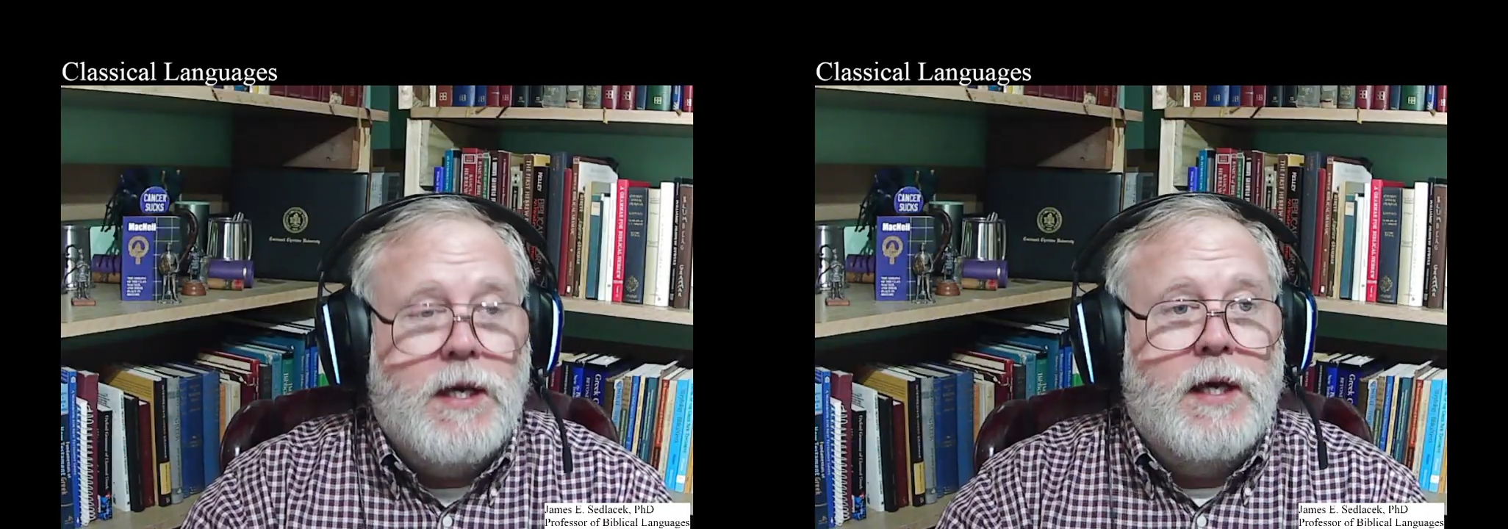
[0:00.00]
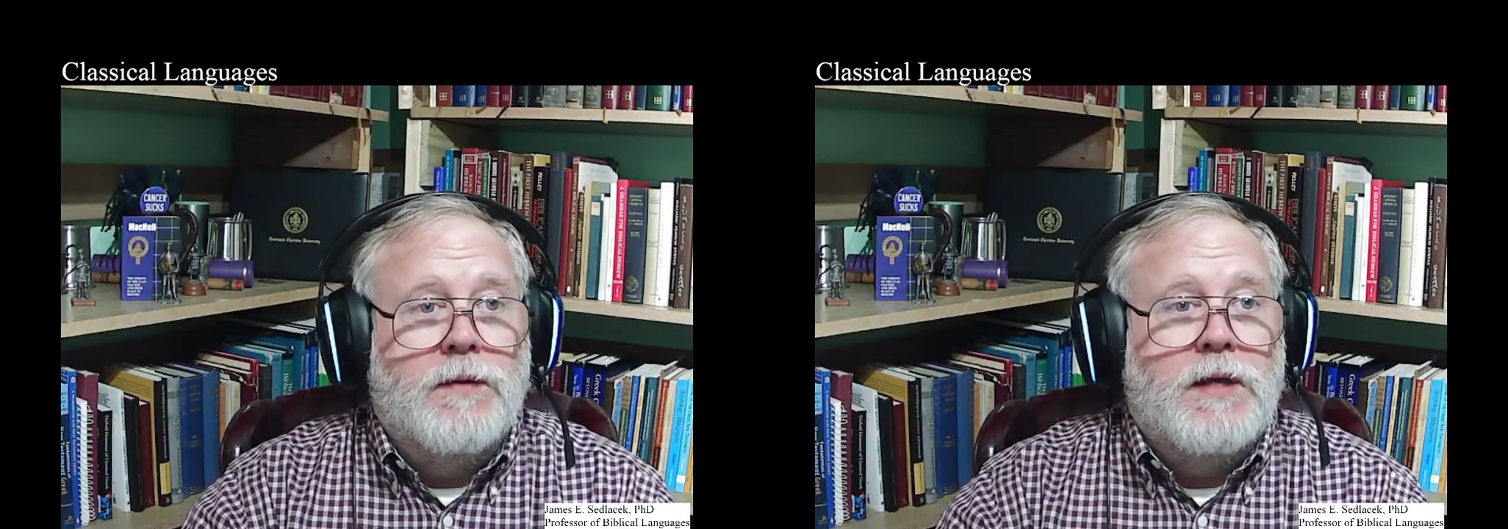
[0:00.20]

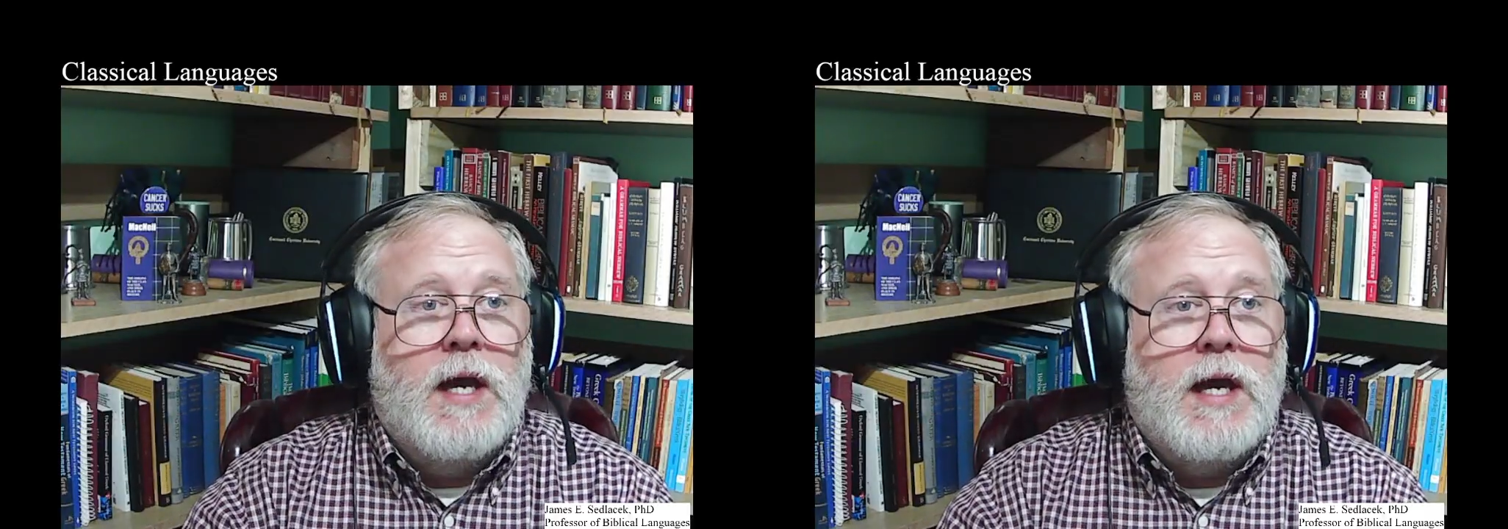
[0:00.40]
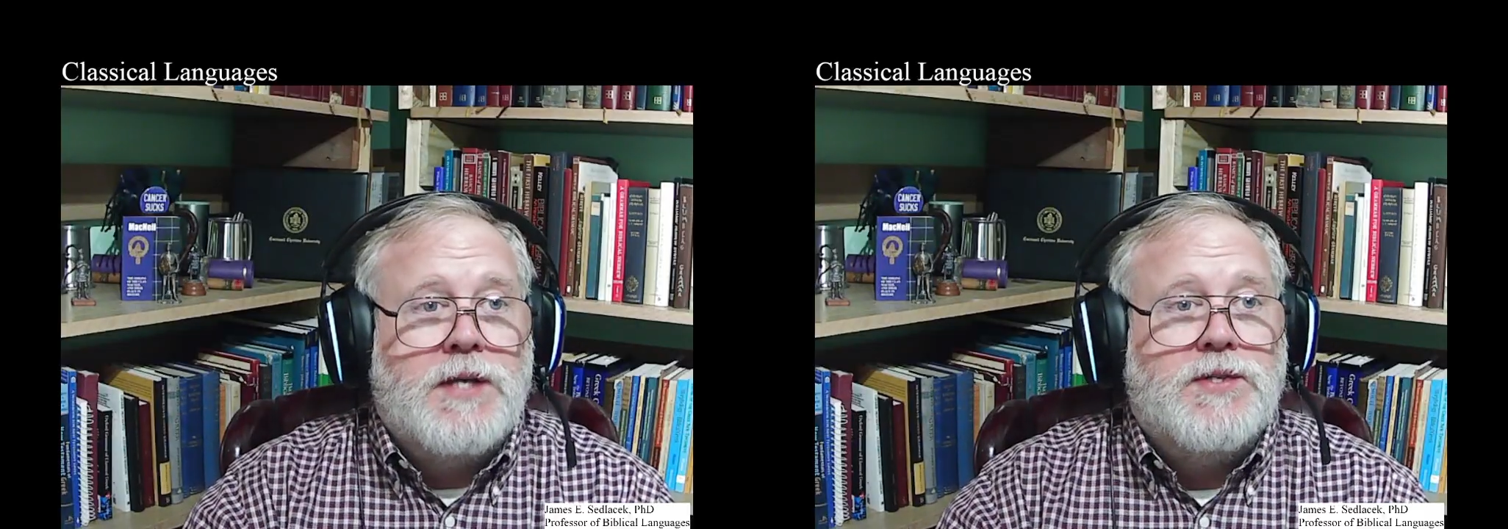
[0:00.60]
And the
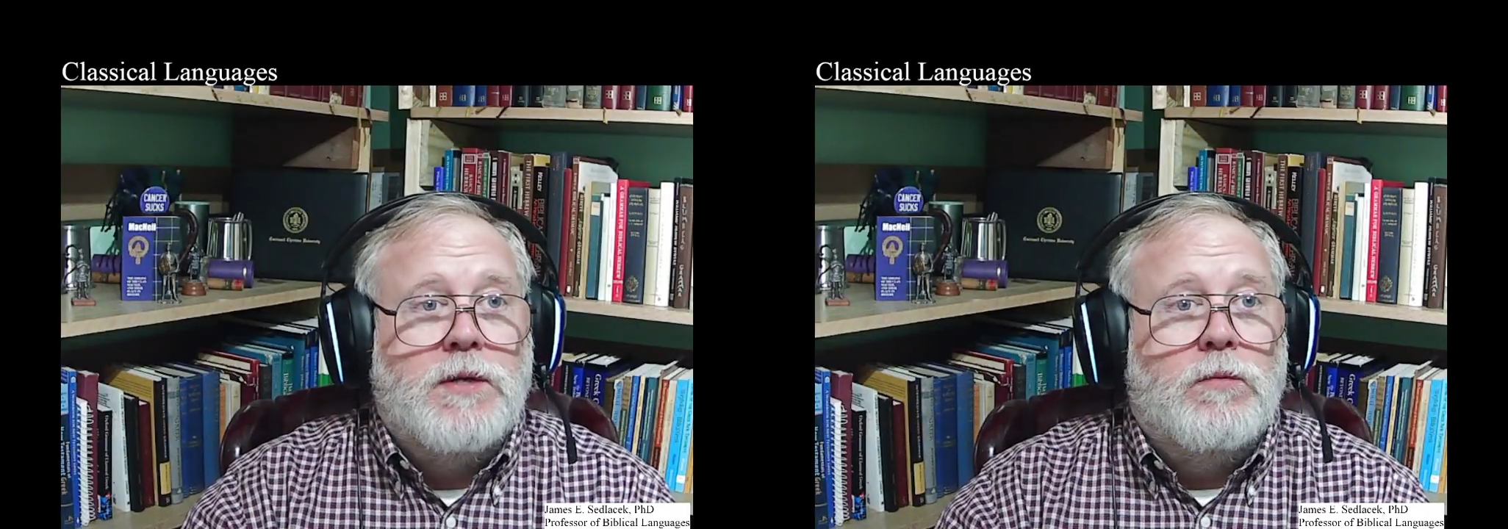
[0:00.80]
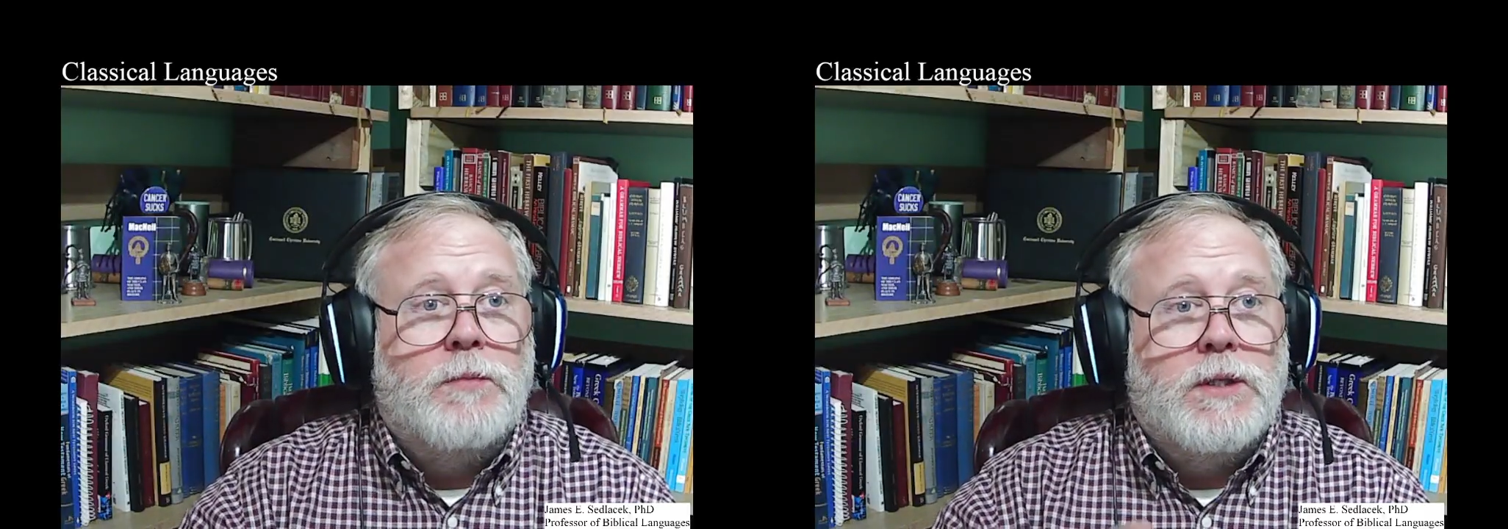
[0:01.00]

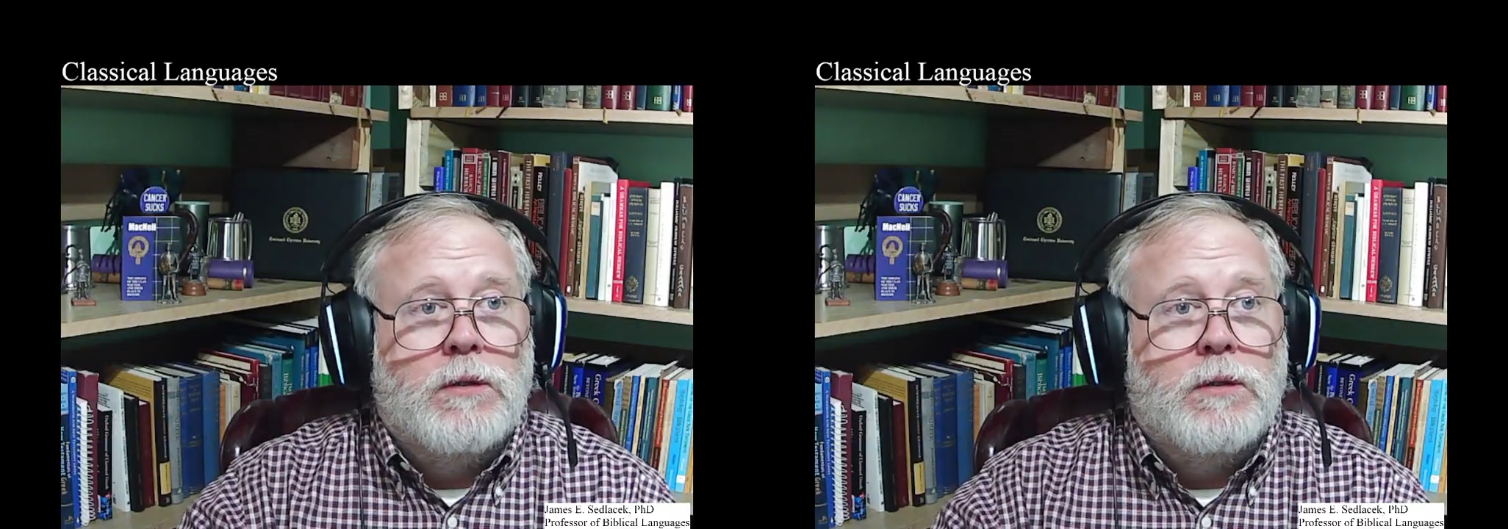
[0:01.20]
accent will be